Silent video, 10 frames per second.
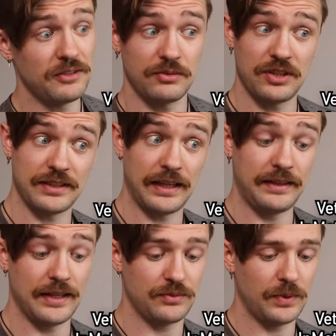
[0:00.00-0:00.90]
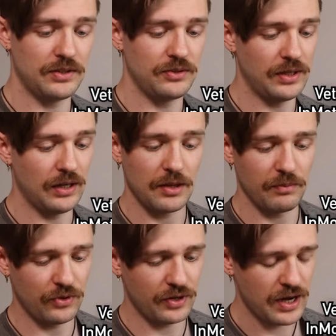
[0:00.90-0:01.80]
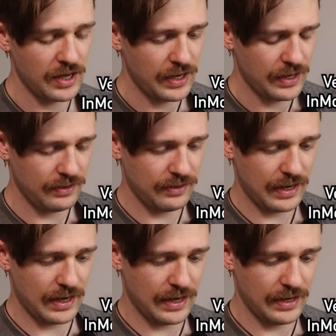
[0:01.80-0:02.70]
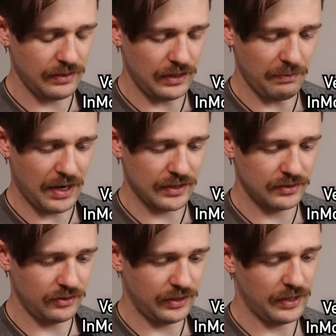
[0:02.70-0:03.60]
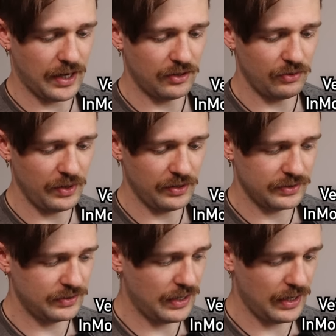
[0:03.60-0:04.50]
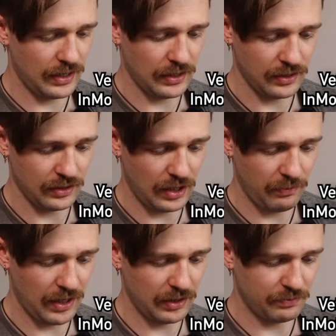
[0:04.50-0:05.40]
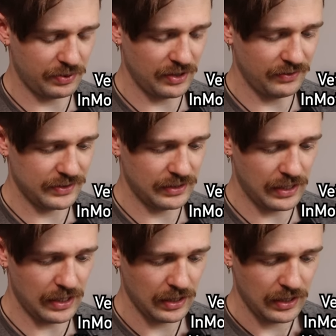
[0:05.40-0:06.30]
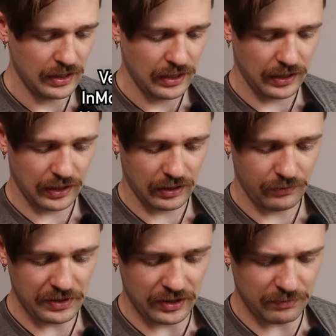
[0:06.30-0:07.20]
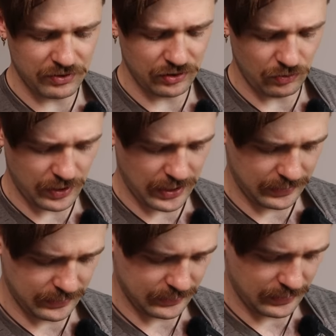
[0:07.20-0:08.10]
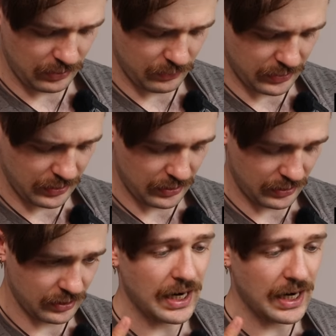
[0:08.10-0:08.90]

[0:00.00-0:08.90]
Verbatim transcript: So just like the S22, a lot more than the Master and other wheels they, they made previously. Uh, when it comes to the weight, is it anywhere here?